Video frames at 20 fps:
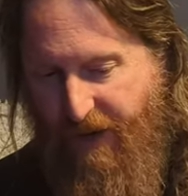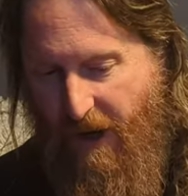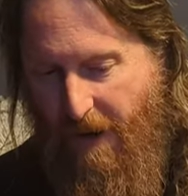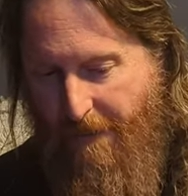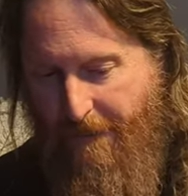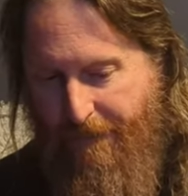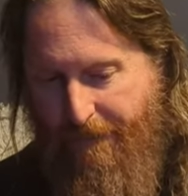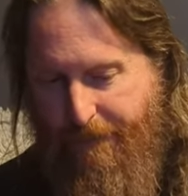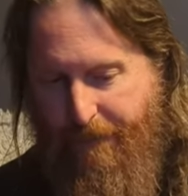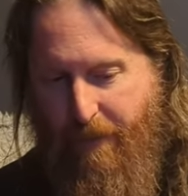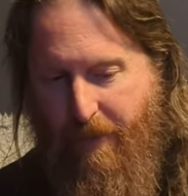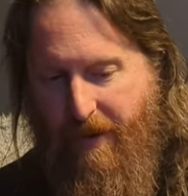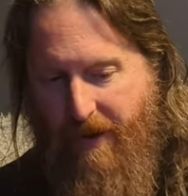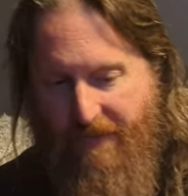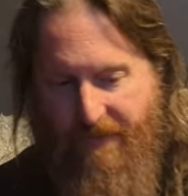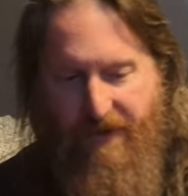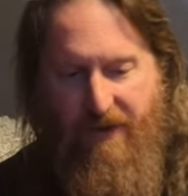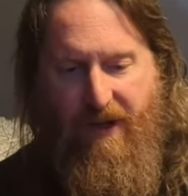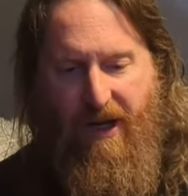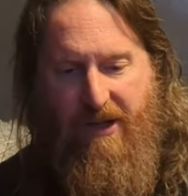If
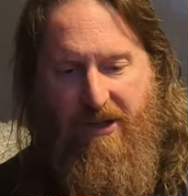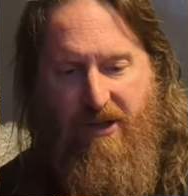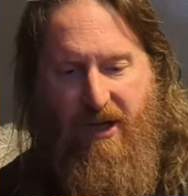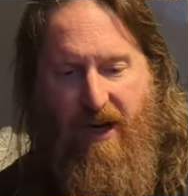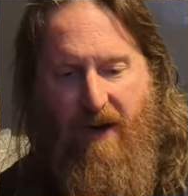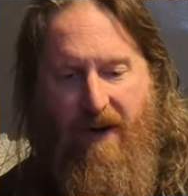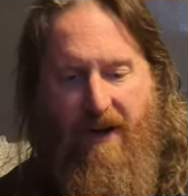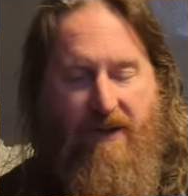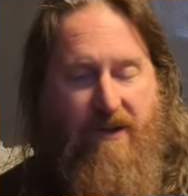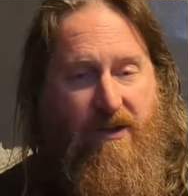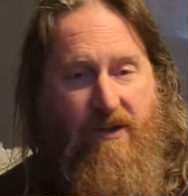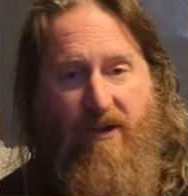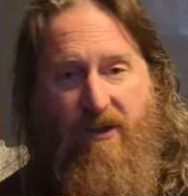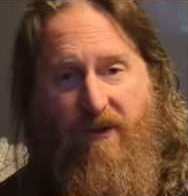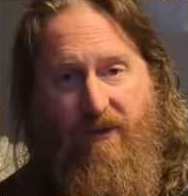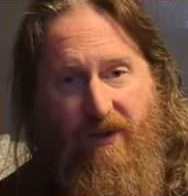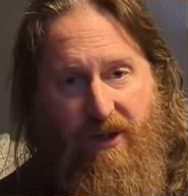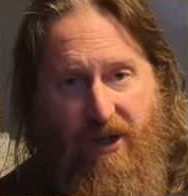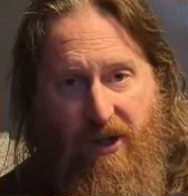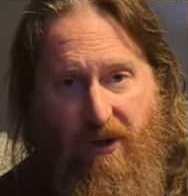you like cherries, this is
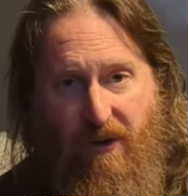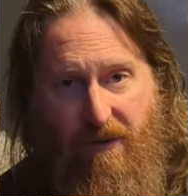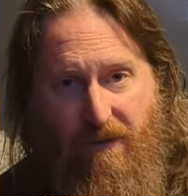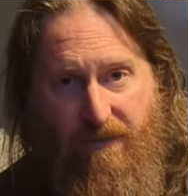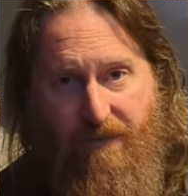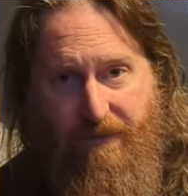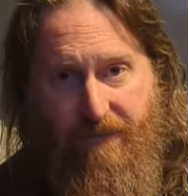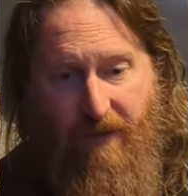for you.